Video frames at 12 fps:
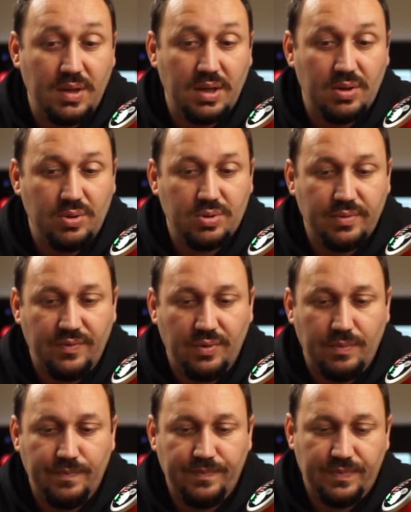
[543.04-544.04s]
make also
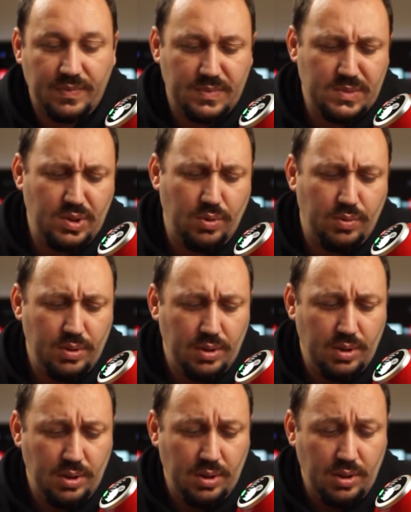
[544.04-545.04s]
foam. So,
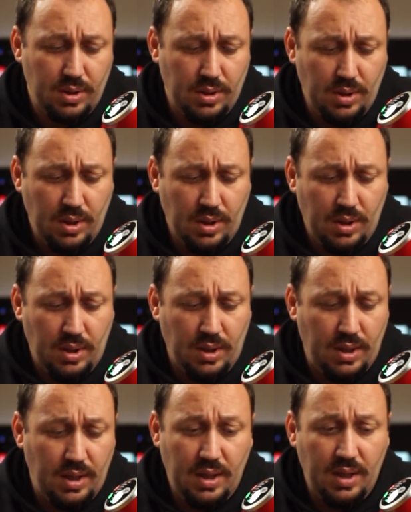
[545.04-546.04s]

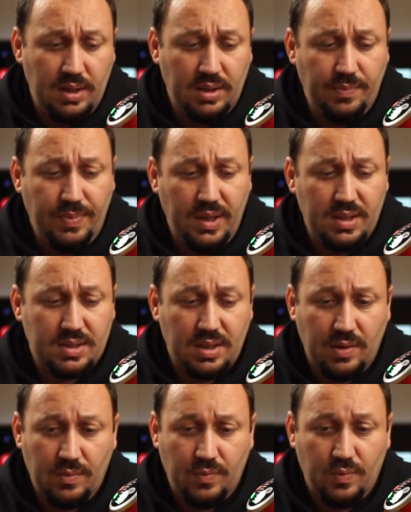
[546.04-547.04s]
and depends
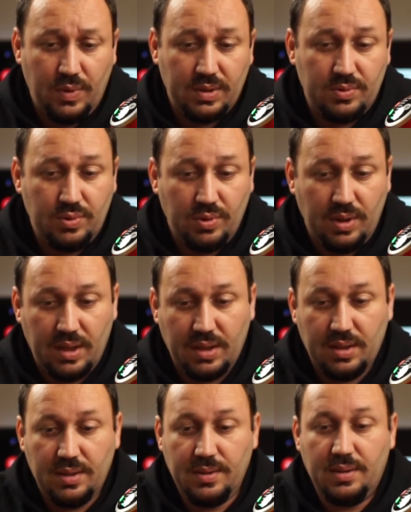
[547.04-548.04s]
what you
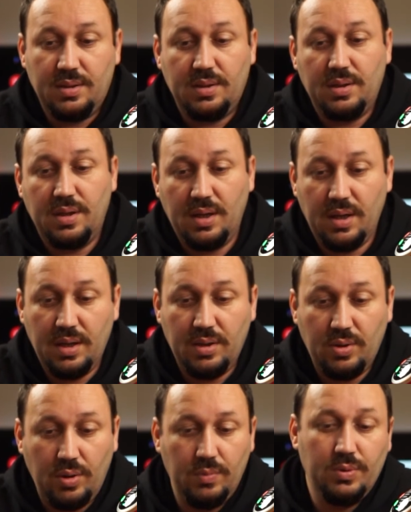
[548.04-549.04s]
like.
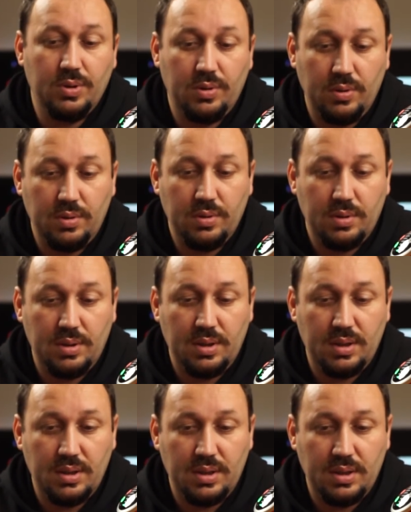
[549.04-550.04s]
And overall,
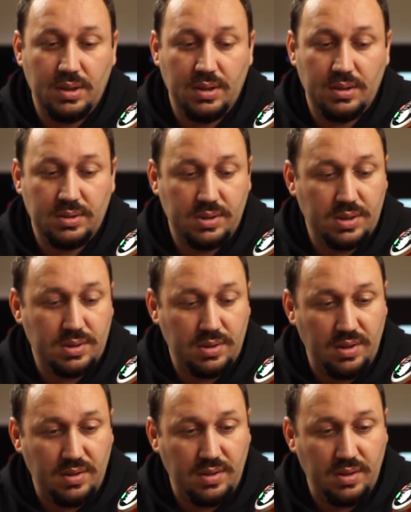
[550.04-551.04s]
and just
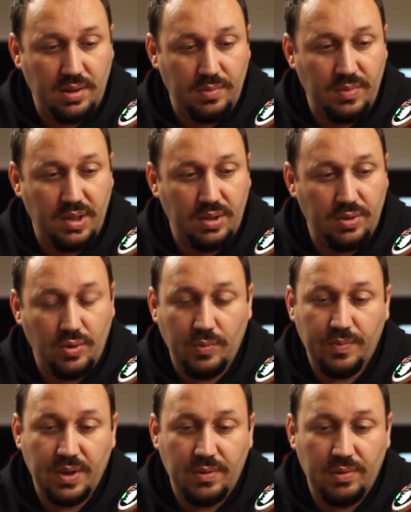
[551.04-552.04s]
I made to
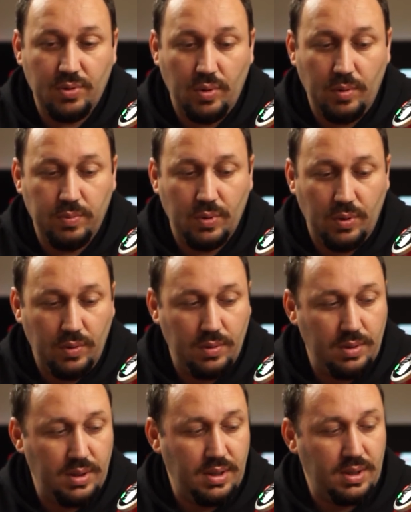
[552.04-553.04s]
compare with Oblo,
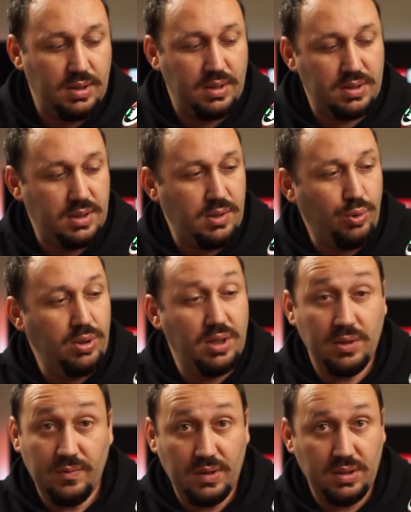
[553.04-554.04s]
and there's only
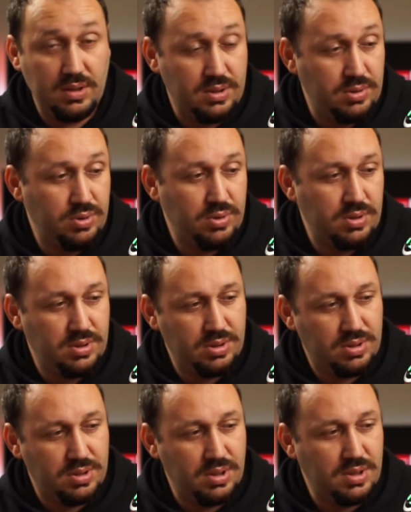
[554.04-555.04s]
advantage, you
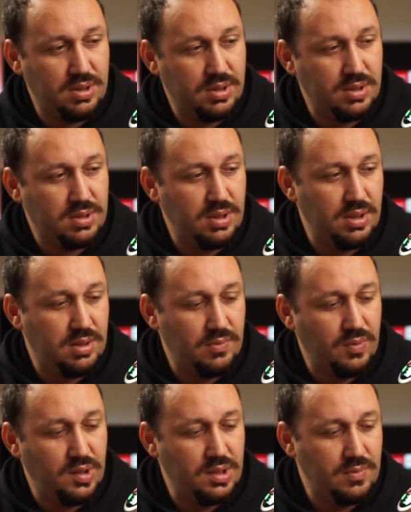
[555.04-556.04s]
just recently see it,
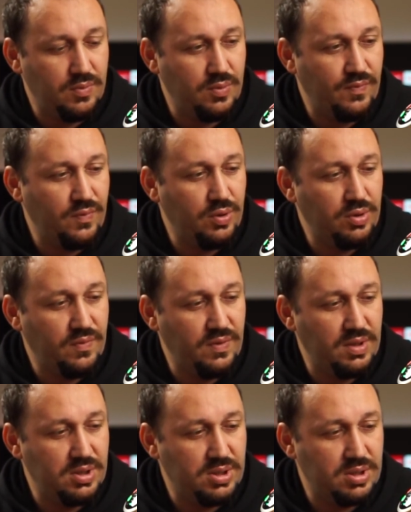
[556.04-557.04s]
when it's water
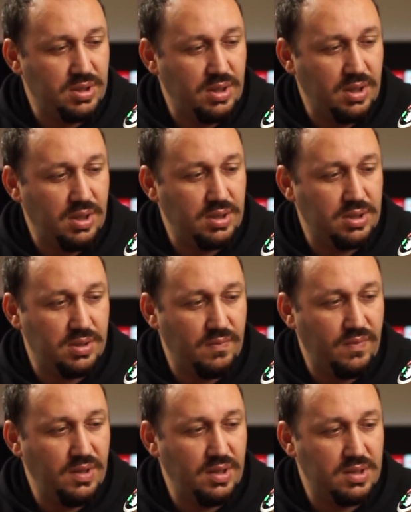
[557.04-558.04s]
finish, I can
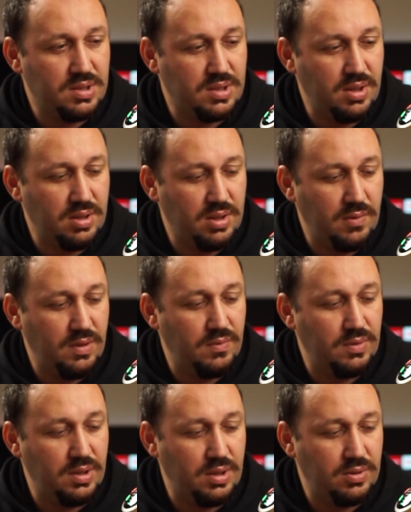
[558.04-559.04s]
fill it straight away
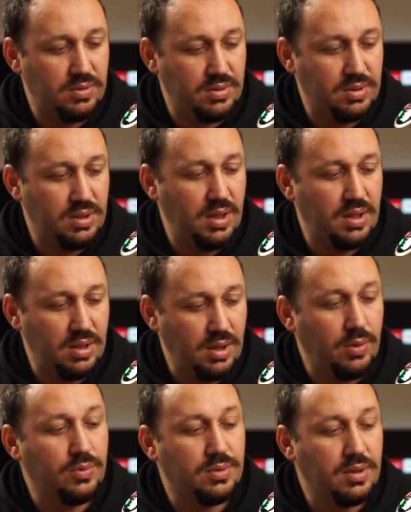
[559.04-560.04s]
without taking
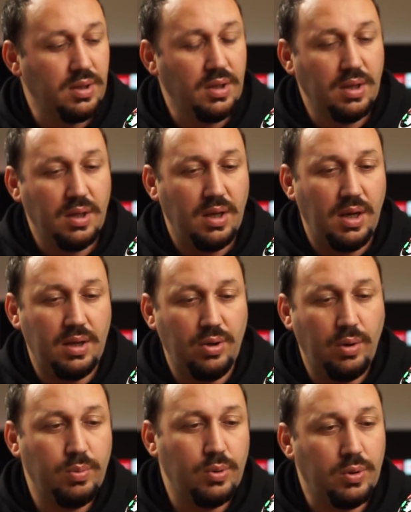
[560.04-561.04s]
out. And
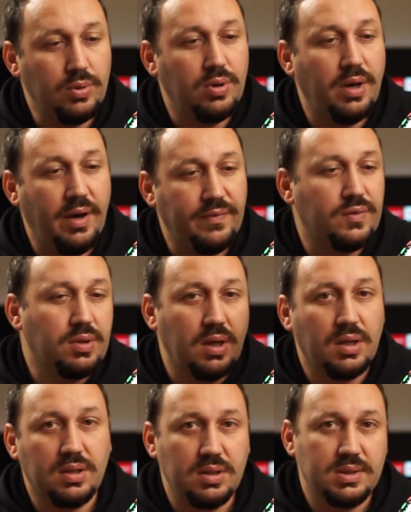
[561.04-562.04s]
Oblo, you have to
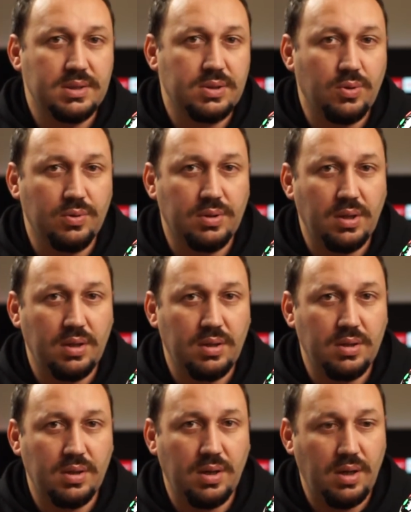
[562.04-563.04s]
take this
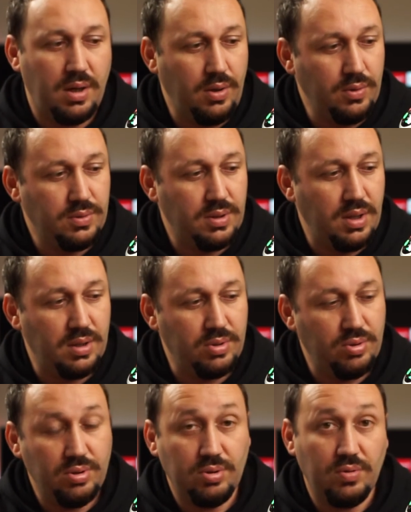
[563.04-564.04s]
container out,
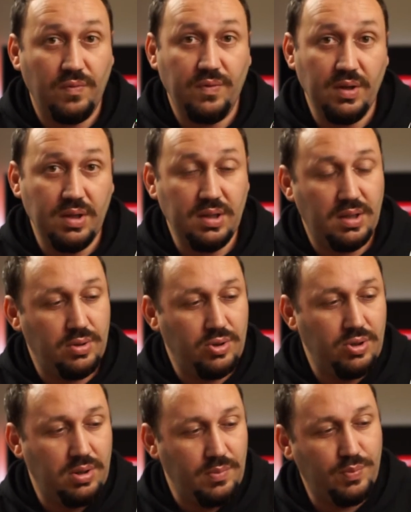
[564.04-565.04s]
and you need to fill it, and you
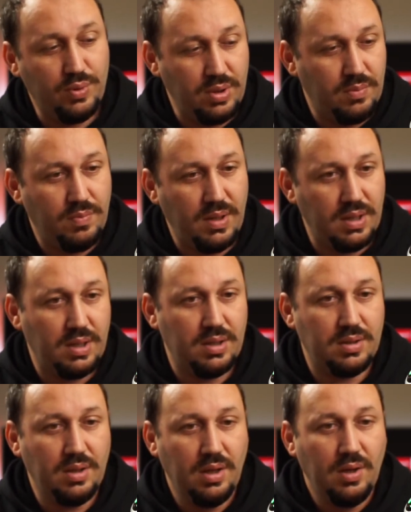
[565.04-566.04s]
need to put it back, and